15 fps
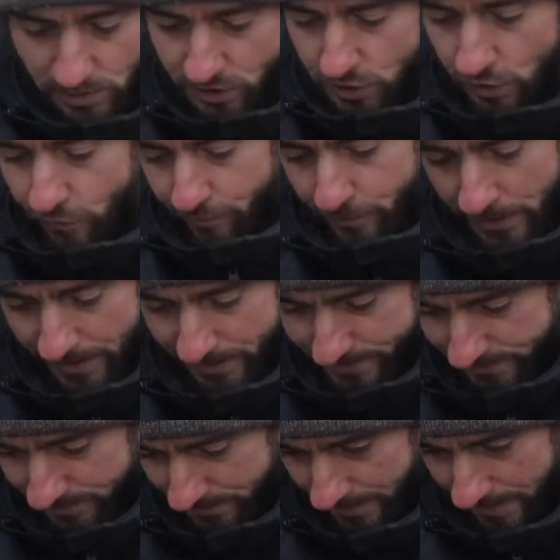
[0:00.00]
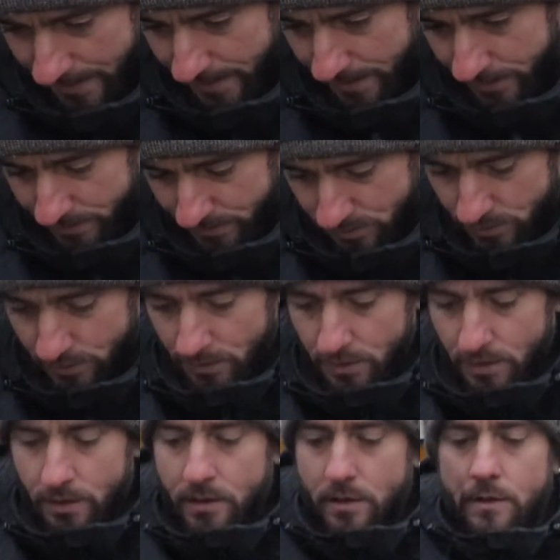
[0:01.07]
and toothpaste in there.
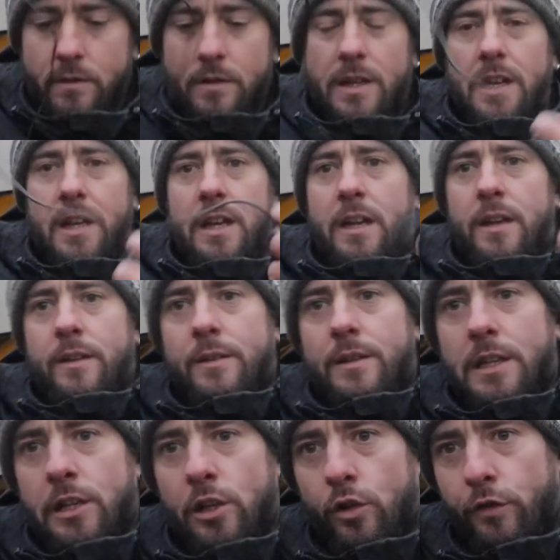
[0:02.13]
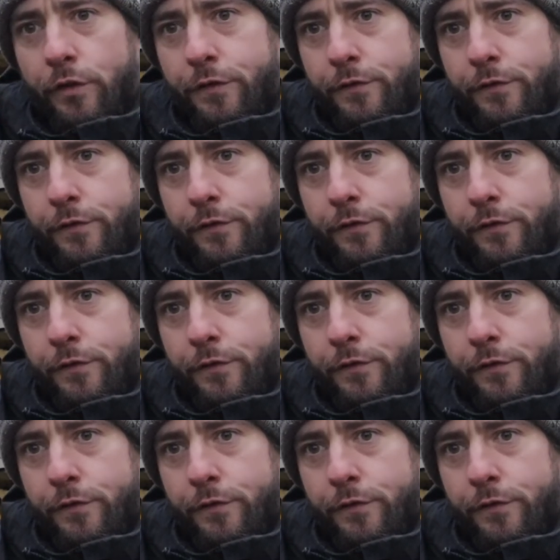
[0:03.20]
Uh, a little,